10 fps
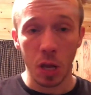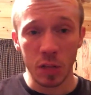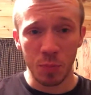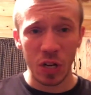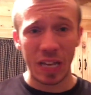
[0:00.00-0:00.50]

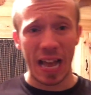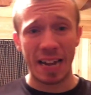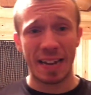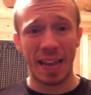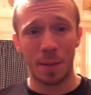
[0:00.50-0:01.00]
It's pretty
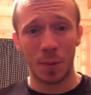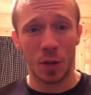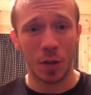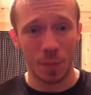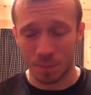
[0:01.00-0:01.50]
goddamn
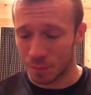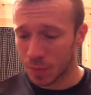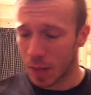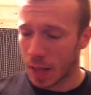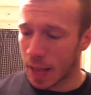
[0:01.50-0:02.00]
good.
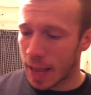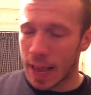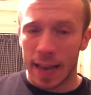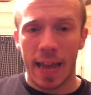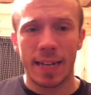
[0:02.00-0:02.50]

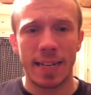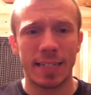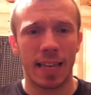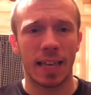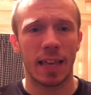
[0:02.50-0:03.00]
Kind of
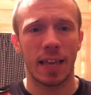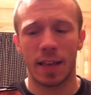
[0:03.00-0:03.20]
tastes like